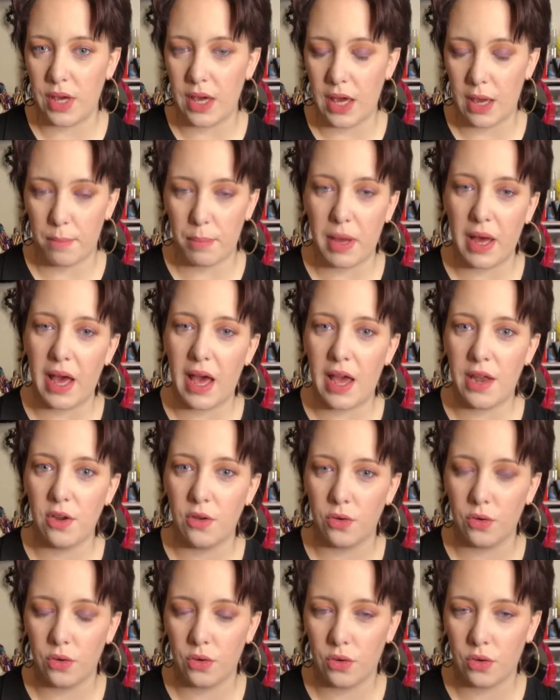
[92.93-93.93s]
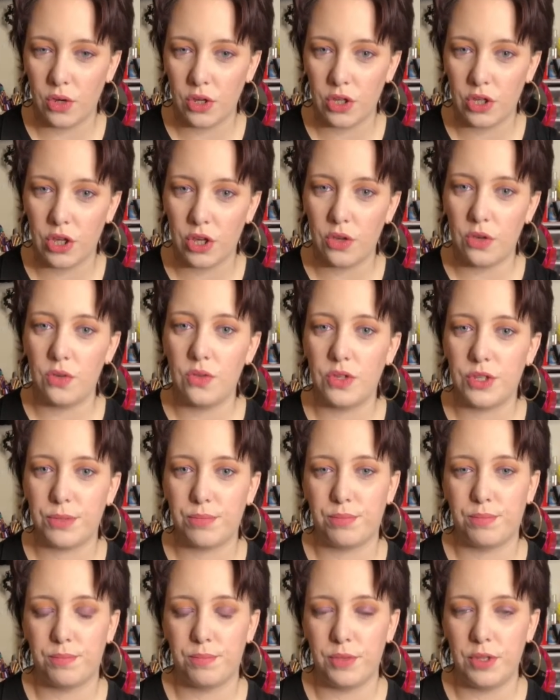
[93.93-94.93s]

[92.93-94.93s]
hit pan or use